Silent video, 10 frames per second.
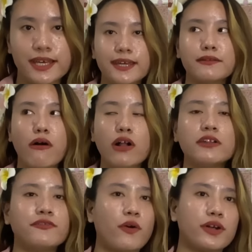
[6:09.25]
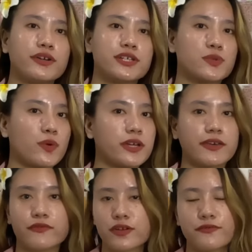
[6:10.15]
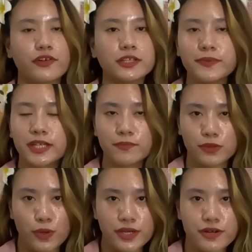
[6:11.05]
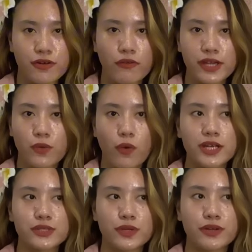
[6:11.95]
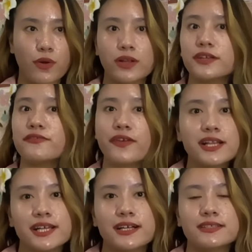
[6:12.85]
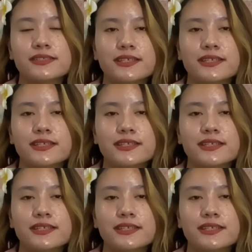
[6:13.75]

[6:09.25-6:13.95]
and all foreigners working for a Philippine employer are required to enroll in PhilHealth.